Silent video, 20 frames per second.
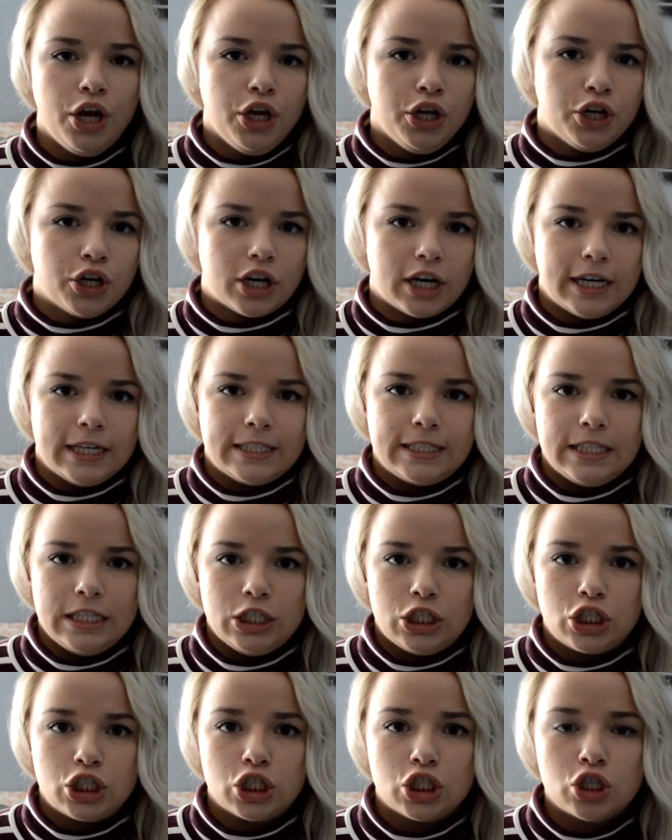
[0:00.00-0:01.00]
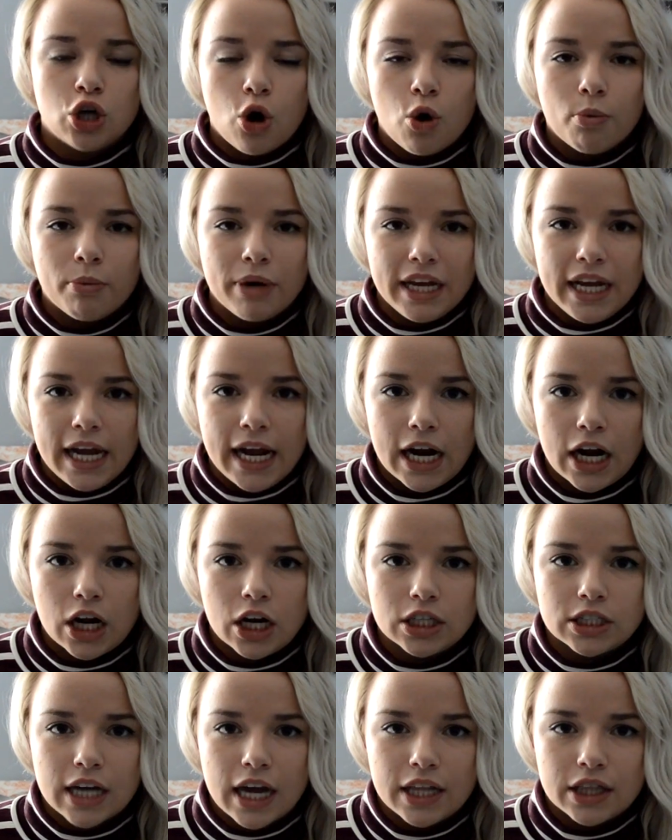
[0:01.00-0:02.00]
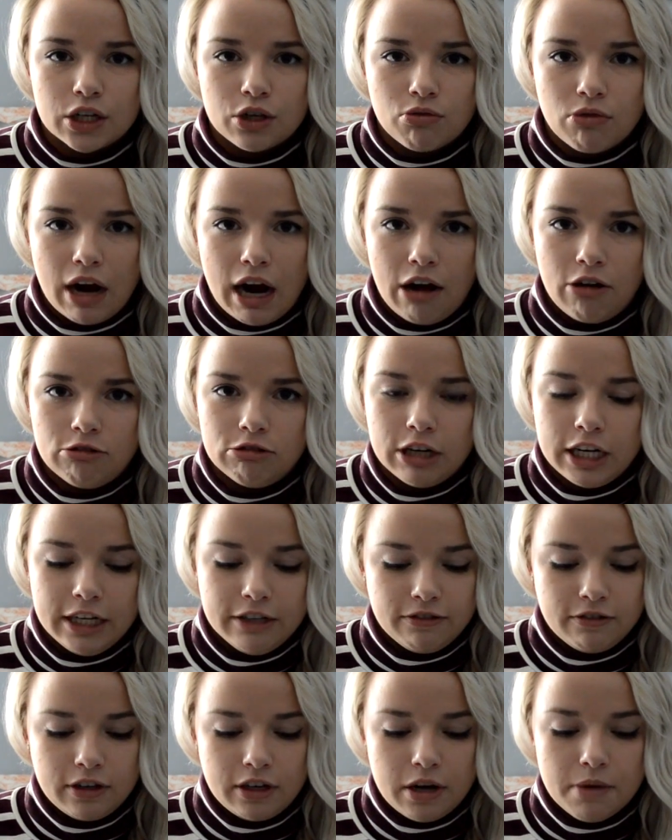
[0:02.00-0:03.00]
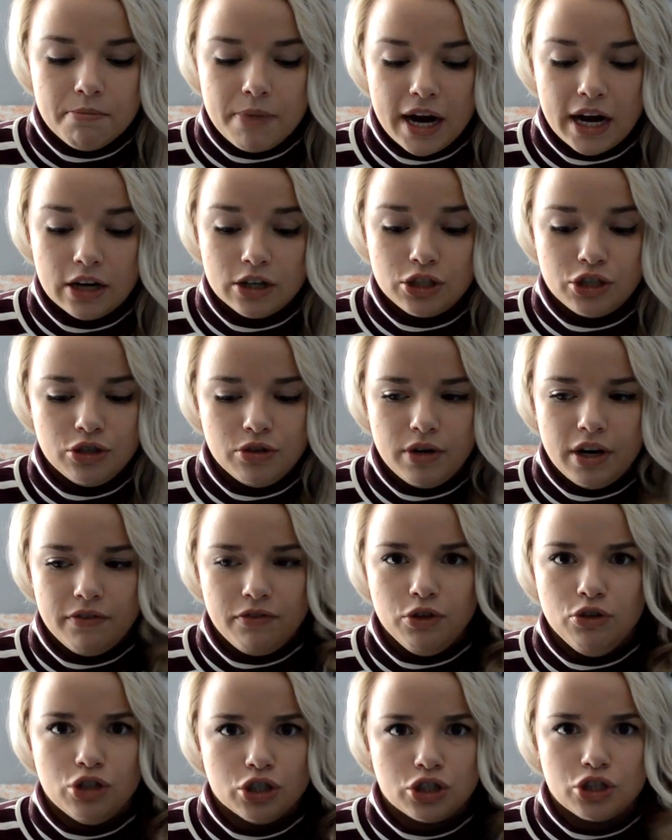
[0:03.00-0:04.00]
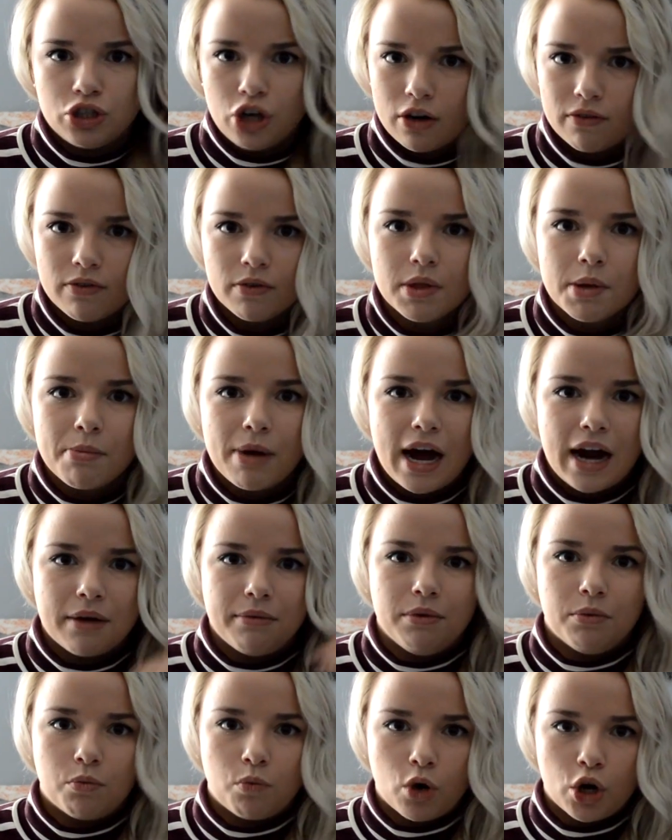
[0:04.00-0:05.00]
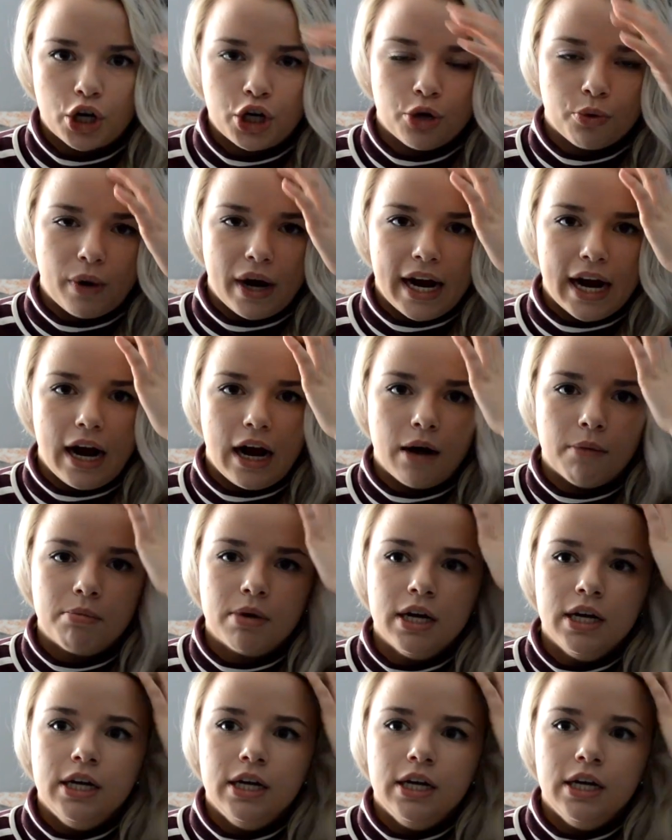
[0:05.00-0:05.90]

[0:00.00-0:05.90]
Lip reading: You're going to see so many hairs on the ground compared to if you just start from the bottom and work your way up.